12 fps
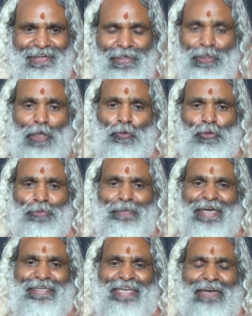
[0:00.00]
not to do
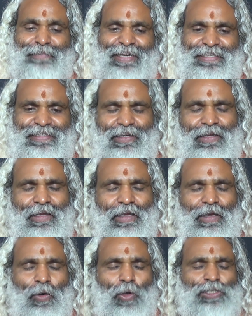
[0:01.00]
mental meditation.
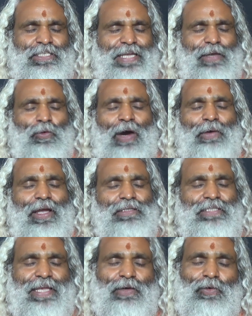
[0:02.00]
Oh, snake, go away,
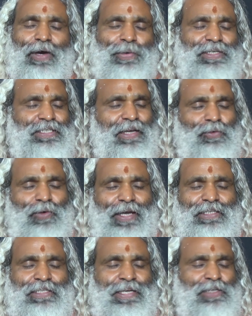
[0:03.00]
snake, go away, snake, go
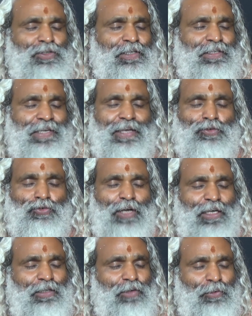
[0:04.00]
away, snake should
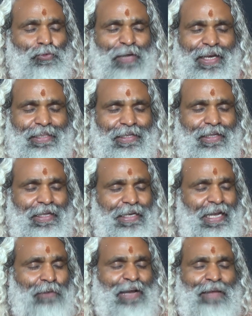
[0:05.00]
not do anything.
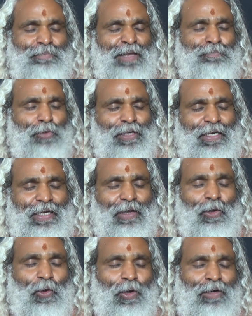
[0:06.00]
Now I am being
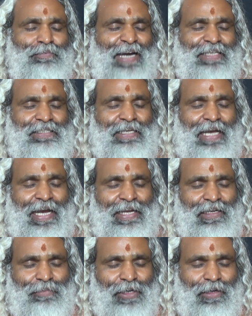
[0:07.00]
protected. Om
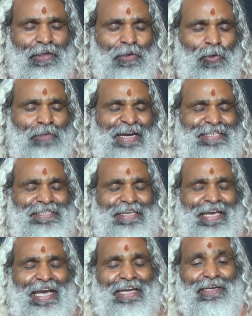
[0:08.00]
astikaya namaha, Om
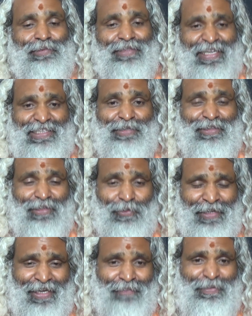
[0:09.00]
astikaya namaha. That is a mantra,
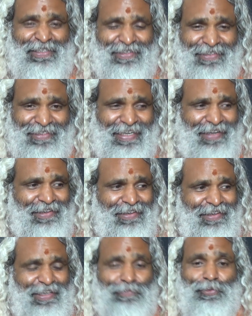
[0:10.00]
okay? Please understand.
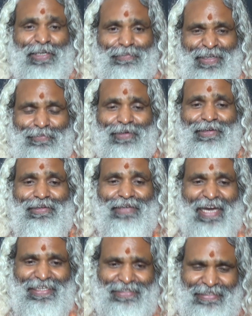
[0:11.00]
If you remember
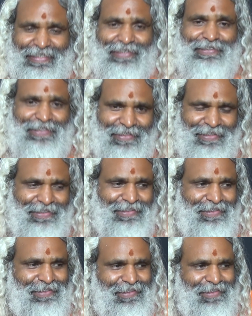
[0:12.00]
Astika Rishi,
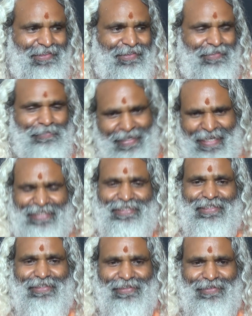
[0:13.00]
very
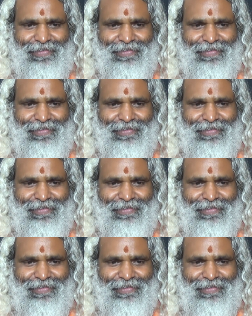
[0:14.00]
nicely,